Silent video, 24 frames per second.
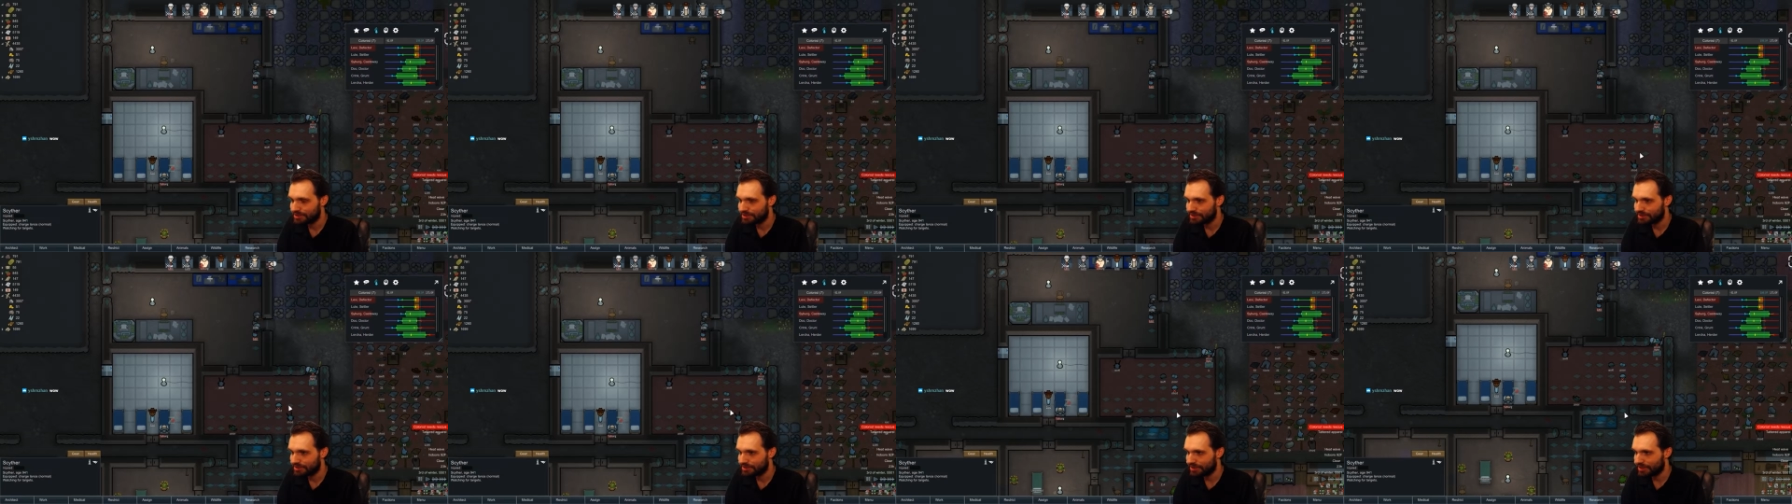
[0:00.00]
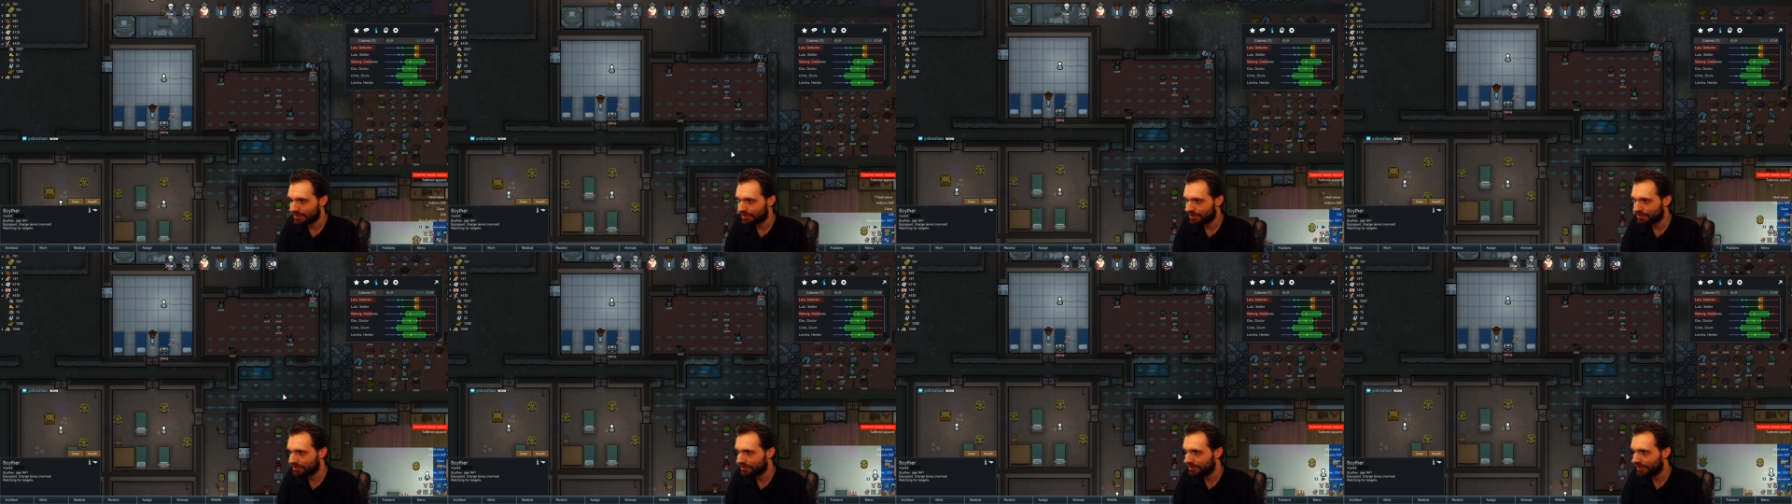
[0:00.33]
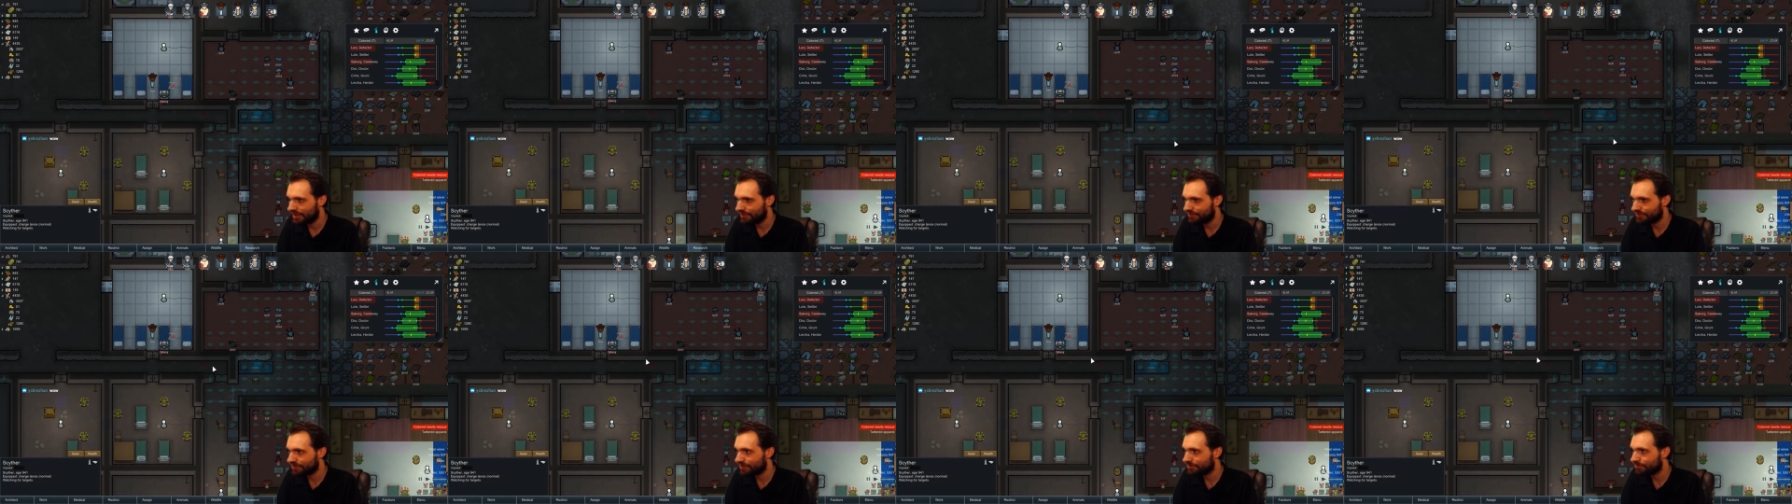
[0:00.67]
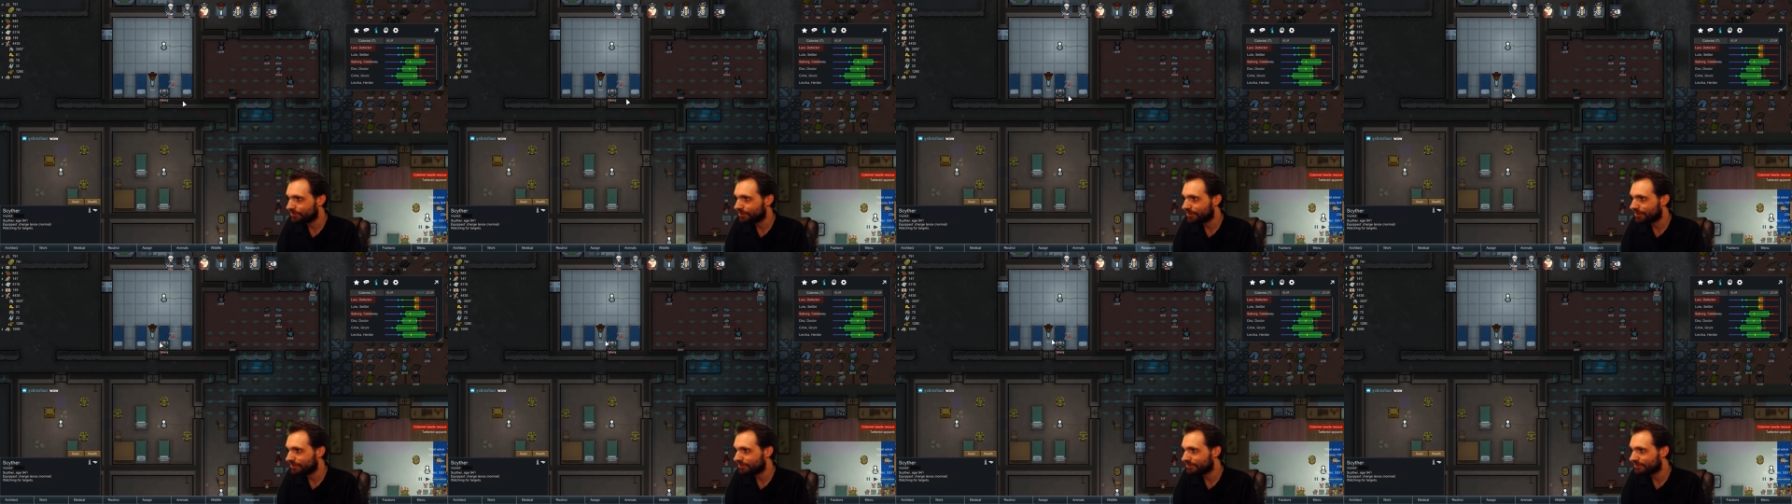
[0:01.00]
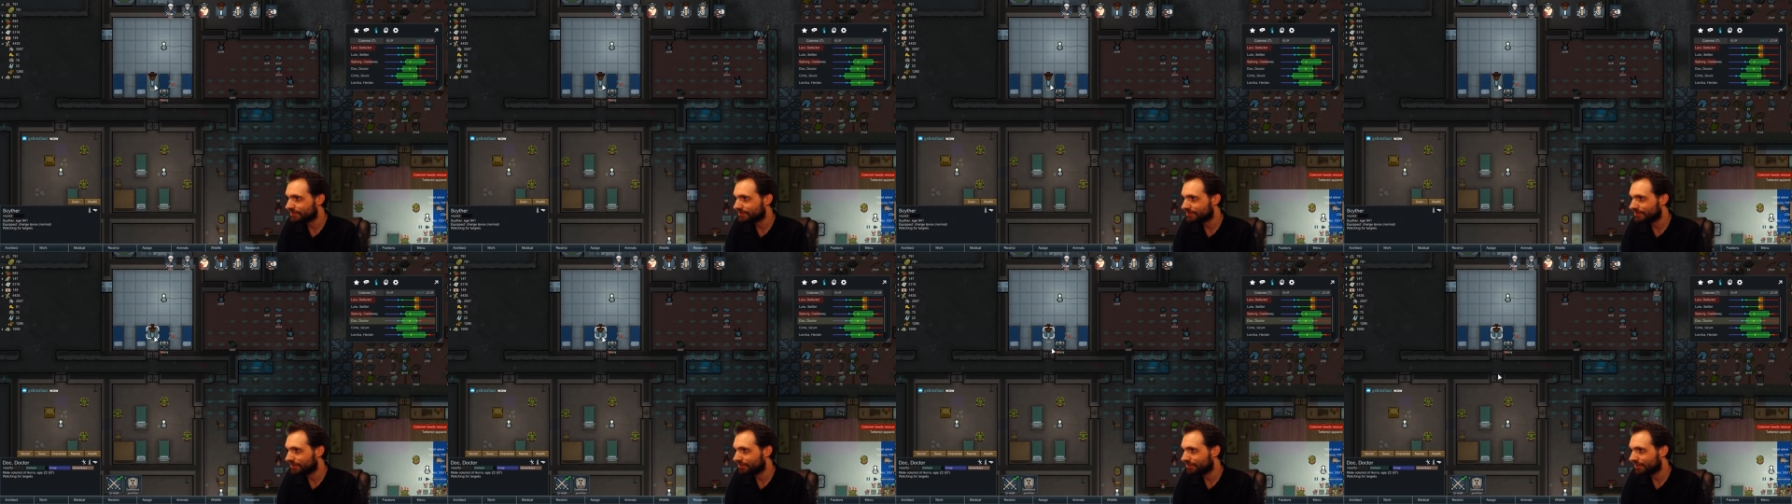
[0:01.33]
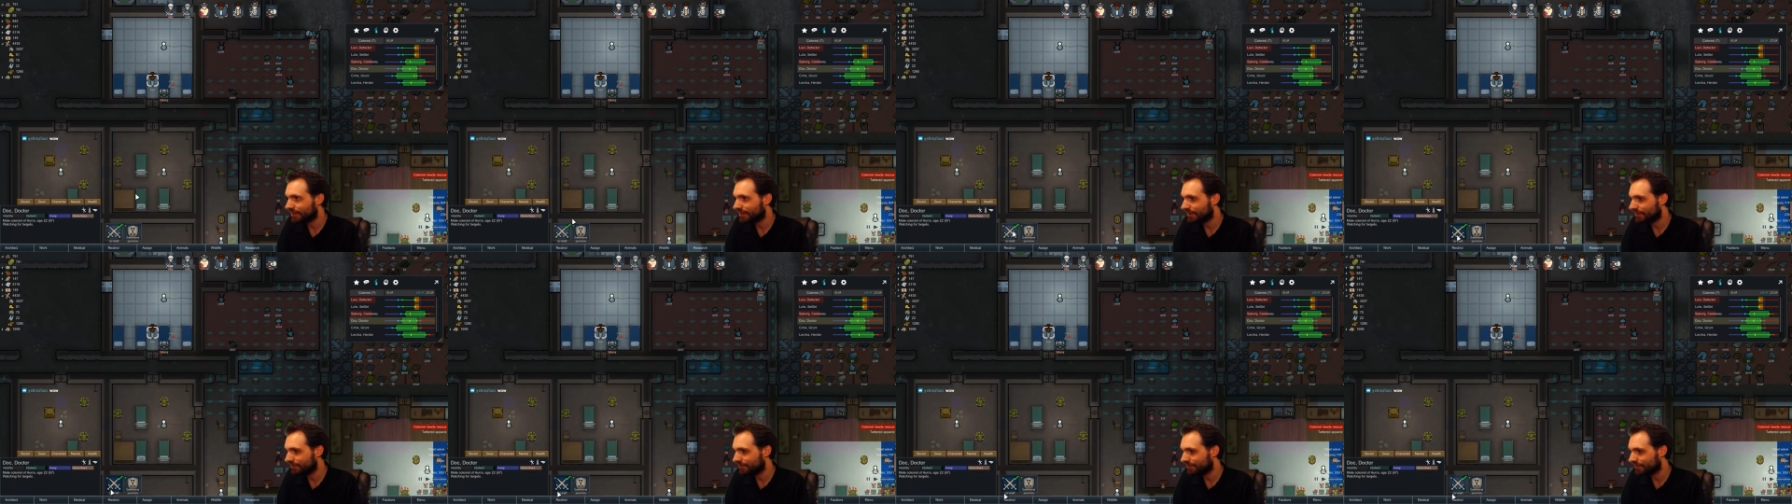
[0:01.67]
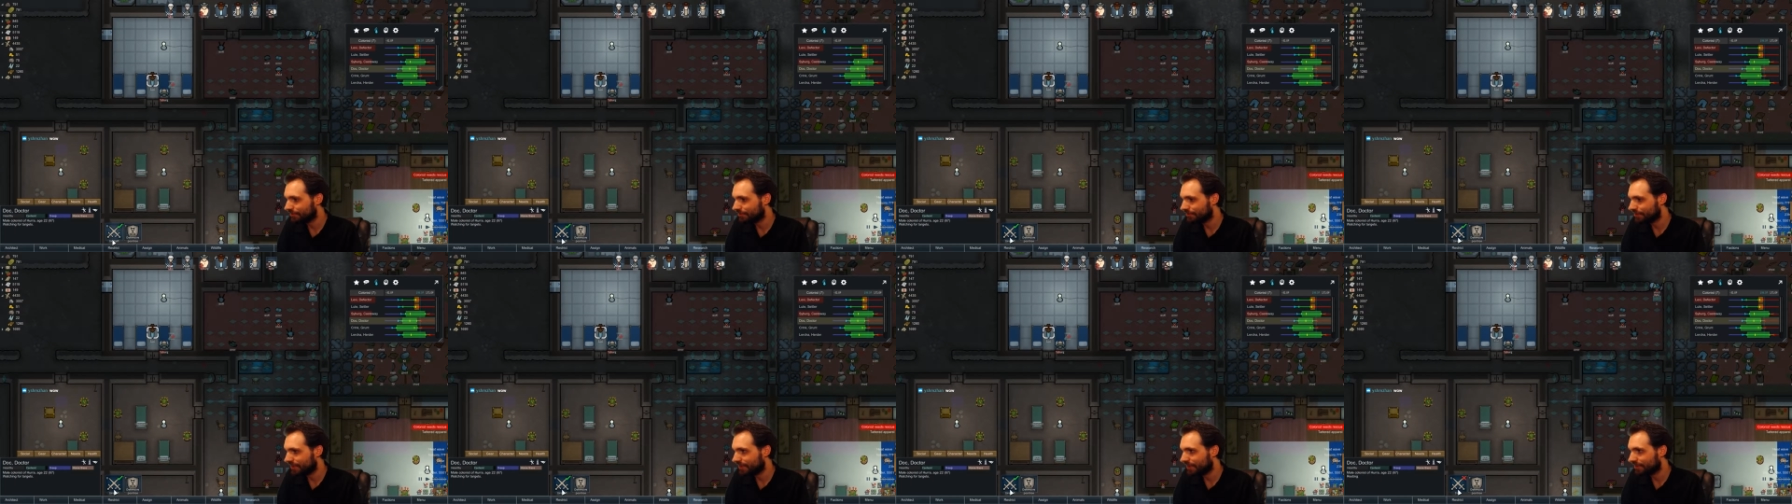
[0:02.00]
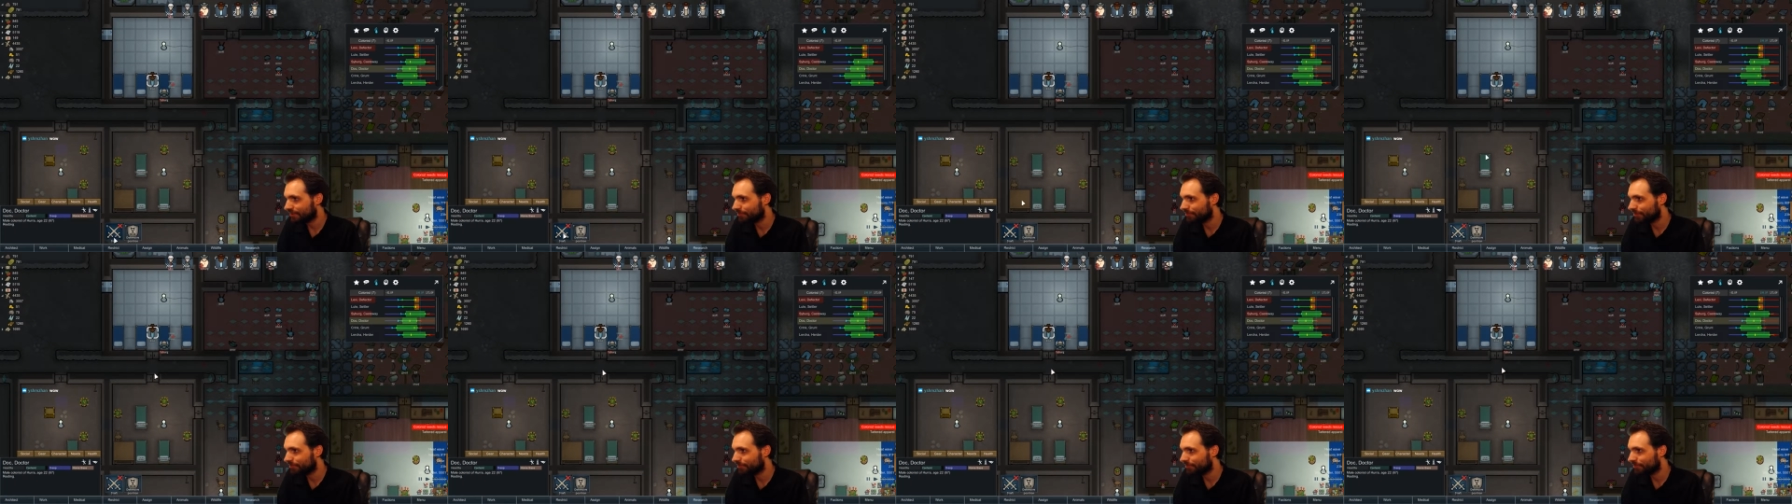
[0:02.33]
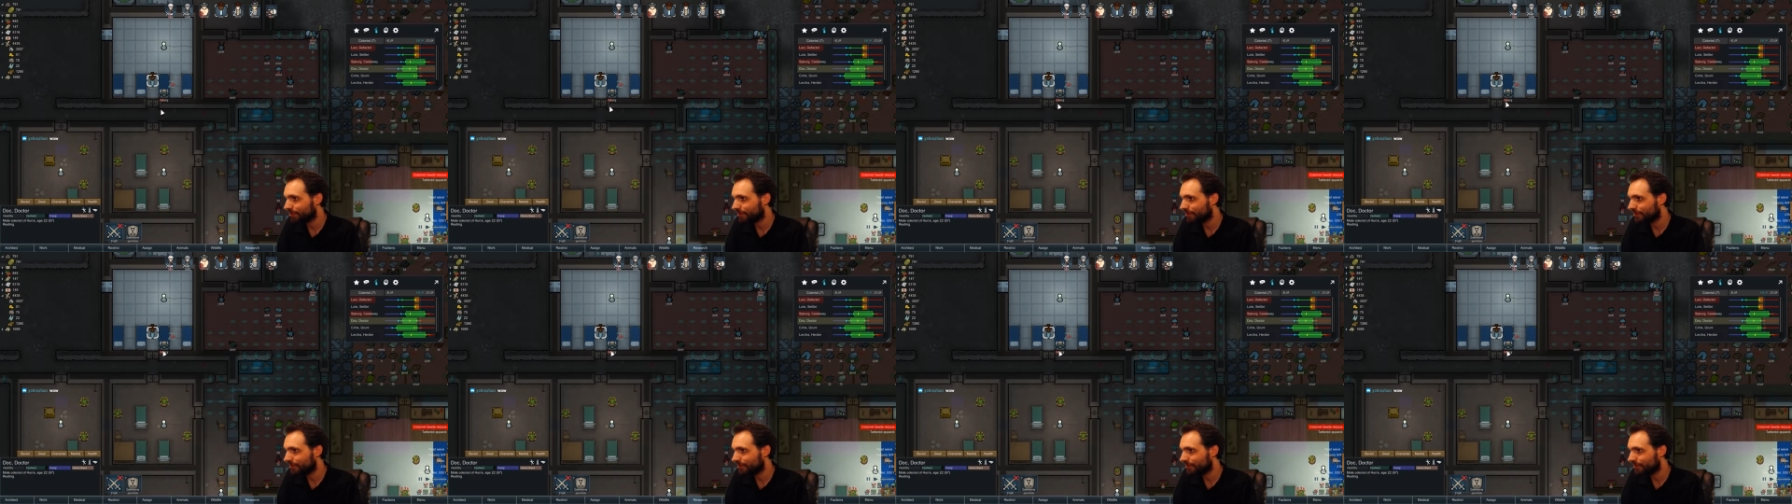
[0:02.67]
I could have someone else. Oh yeah, I'm glad I remembered.